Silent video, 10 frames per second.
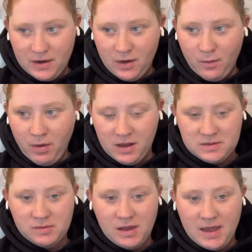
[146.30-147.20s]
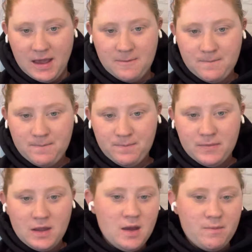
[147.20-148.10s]
possibly
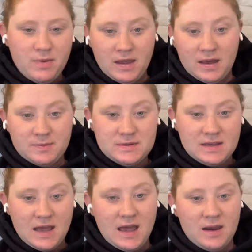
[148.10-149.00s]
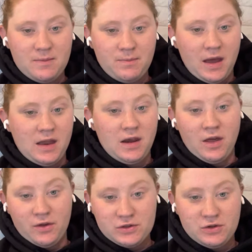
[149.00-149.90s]
being upset by
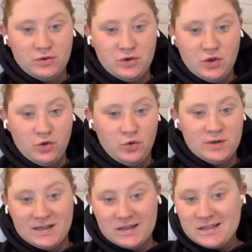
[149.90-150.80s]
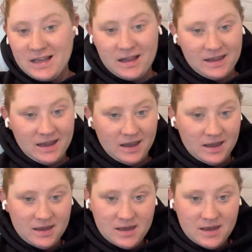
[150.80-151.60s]
another student who is excelling